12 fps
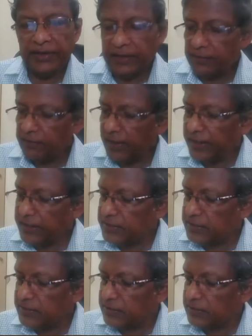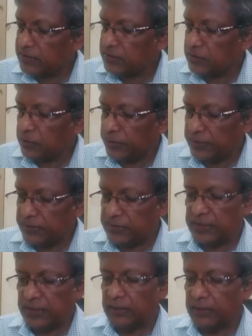invites us to his
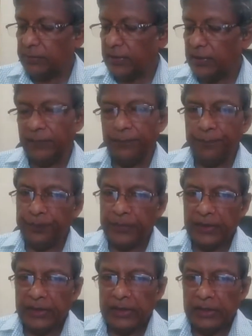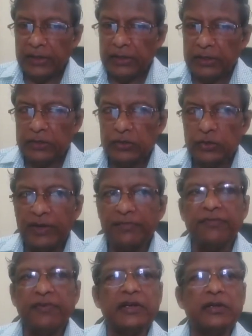table to
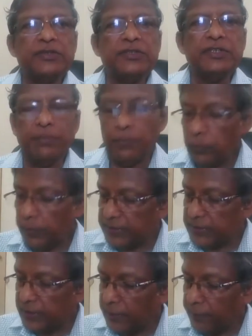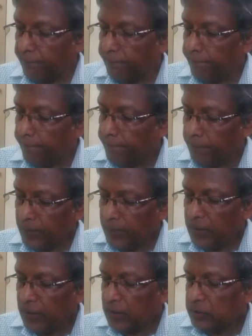have fellowship with him,
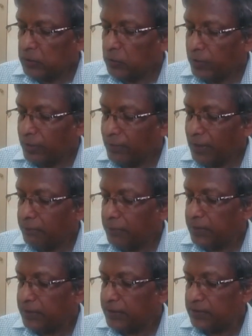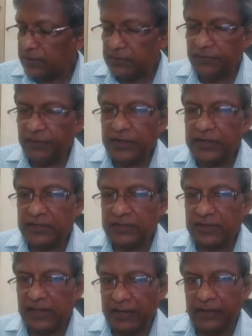to remember his
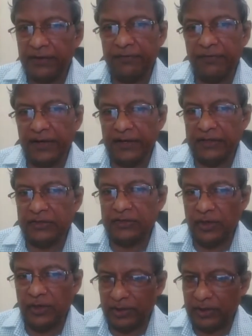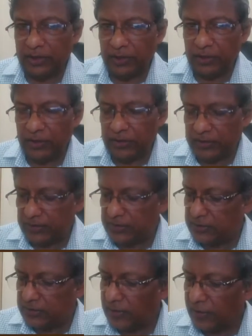finished sacrifice on the
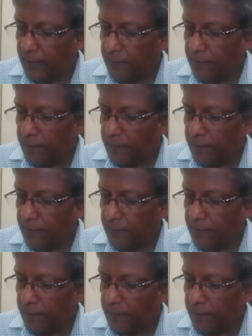cross.